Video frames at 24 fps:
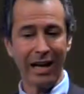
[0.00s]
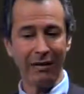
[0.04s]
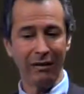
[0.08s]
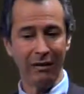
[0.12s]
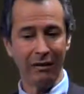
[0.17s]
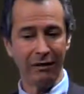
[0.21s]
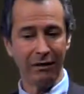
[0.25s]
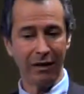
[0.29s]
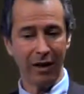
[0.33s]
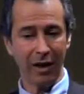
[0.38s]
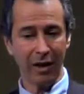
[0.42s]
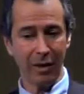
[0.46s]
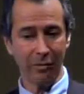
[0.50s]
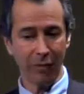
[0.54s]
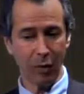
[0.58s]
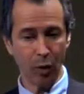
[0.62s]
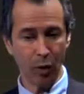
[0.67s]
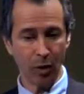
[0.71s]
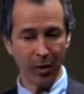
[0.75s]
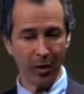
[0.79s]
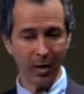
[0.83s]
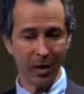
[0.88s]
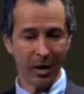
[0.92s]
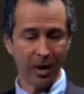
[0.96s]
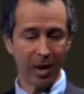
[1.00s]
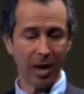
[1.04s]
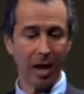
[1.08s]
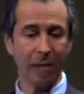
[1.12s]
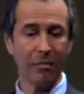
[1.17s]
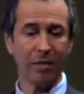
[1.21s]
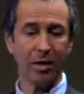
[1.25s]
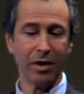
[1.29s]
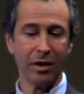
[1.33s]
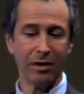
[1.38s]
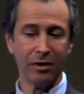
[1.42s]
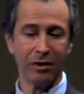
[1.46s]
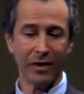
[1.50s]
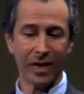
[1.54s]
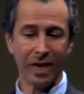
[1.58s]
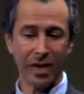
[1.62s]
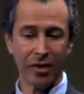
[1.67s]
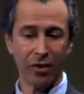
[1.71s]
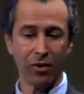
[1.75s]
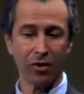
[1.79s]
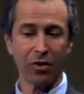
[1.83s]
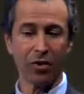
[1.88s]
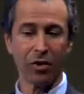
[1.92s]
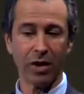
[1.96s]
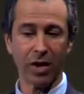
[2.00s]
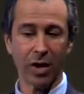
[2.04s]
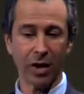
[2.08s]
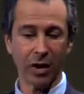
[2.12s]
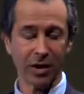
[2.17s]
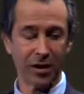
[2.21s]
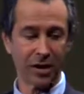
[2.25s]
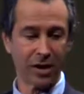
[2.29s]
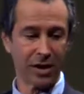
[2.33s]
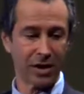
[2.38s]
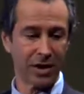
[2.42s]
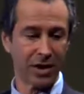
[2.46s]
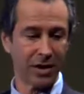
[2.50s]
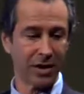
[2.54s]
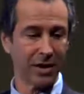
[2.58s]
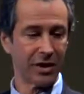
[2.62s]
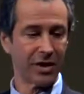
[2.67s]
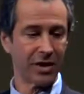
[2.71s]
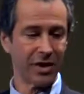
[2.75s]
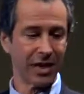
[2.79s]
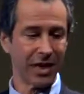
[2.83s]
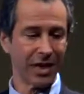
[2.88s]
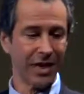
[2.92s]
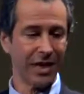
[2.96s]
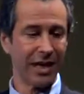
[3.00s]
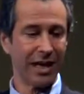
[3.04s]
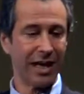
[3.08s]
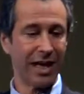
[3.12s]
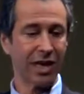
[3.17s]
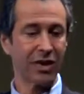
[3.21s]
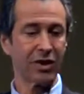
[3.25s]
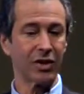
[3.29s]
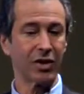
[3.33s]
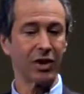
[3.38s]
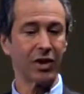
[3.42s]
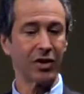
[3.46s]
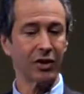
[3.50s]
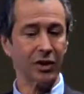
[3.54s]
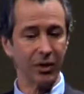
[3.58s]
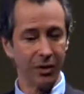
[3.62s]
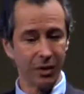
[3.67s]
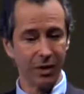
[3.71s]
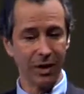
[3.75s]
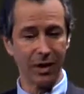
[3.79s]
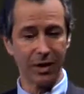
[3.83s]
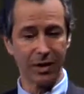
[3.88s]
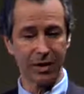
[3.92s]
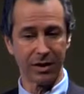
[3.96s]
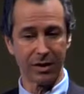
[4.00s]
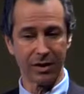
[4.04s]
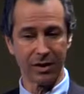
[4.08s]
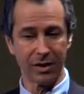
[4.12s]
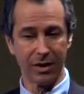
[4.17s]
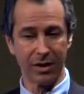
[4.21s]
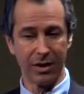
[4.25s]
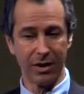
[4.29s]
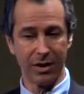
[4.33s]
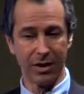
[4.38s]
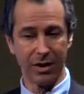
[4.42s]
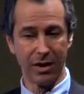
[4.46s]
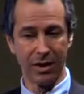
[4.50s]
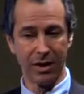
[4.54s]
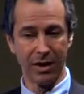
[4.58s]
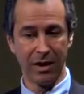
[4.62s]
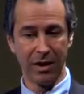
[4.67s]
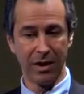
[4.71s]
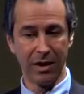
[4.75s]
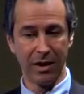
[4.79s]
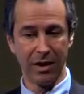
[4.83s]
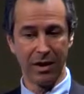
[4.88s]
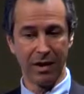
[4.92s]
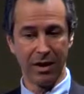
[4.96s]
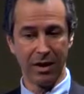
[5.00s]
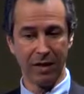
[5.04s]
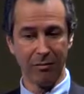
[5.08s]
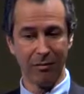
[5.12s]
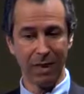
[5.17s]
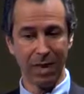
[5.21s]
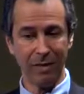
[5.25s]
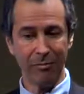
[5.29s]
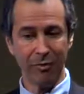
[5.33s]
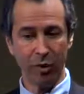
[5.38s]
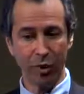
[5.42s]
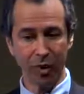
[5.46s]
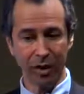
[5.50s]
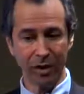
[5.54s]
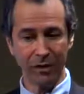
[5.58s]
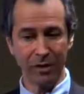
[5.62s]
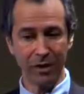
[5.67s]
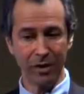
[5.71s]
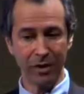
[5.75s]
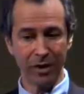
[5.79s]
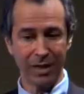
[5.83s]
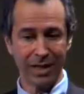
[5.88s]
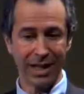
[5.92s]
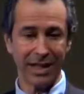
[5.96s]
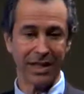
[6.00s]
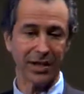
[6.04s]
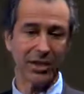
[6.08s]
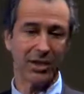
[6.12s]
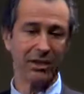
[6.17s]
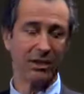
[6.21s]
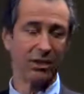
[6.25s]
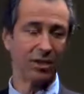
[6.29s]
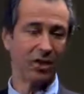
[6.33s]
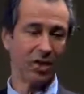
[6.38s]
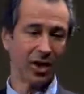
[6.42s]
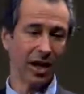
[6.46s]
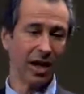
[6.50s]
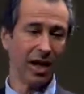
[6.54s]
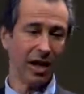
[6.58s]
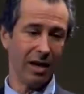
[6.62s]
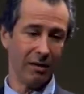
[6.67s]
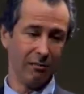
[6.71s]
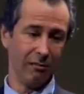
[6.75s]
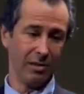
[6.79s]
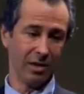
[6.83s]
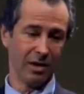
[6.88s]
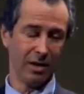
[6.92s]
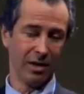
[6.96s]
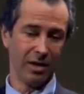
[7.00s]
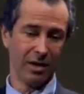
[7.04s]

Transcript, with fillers: haven't found more than a couple of endocrinologists in this city that actually do this. My point of view is that's their job.